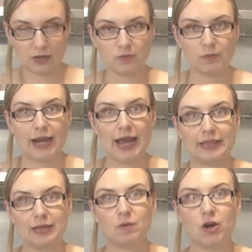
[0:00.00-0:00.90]
so I'm going to
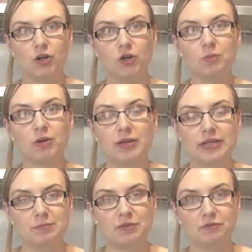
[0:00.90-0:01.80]
add them on a couple of
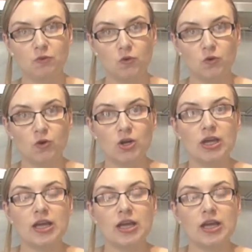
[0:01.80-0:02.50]
minutes before.